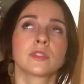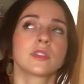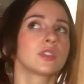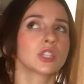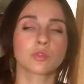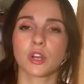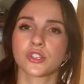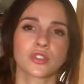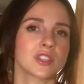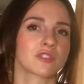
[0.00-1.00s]
The
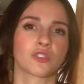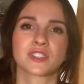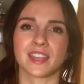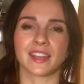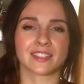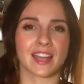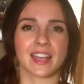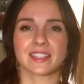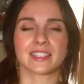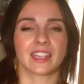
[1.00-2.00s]
dishwasher is for
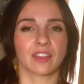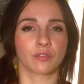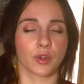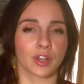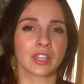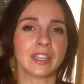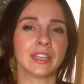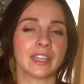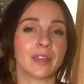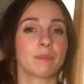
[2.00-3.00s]
sanitizing and for
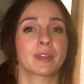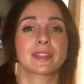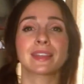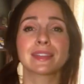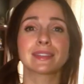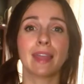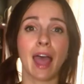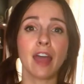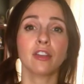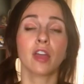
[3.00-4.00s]
cleaning, but it is
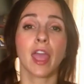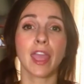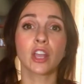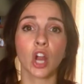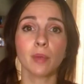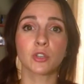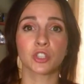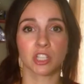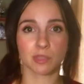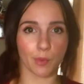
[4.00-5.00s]
not a
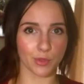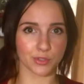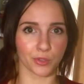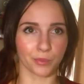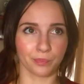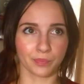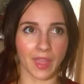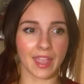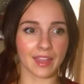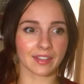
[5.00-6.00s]
garbage disposal.
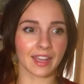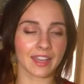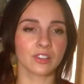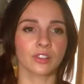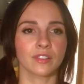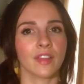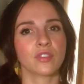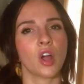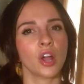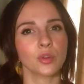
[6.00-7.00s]
And I had to learn that
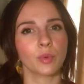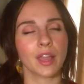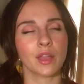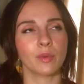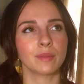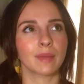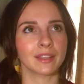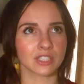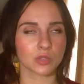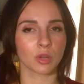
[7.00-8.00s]
the hard way when
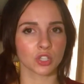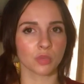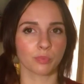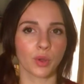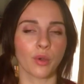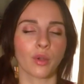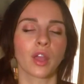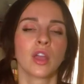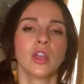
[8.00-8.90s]
my dishwasher broke.